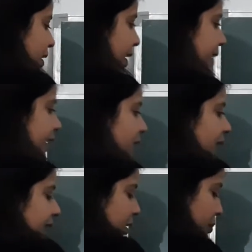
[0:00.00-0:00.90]
I can
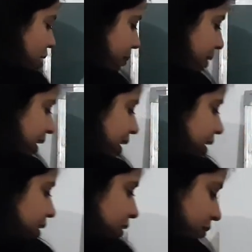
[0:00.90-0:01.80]
write it properly
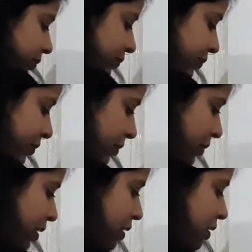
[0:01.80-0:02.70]
here.
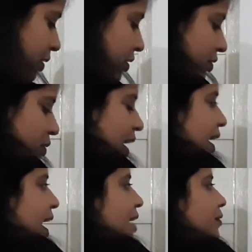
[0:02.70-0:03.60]
So I
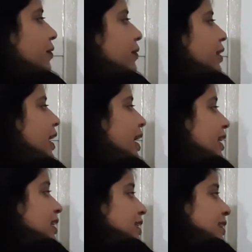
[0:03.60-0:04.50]
have
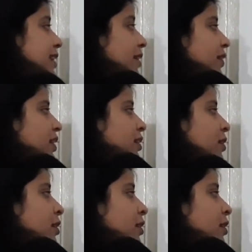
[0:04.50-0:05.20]
87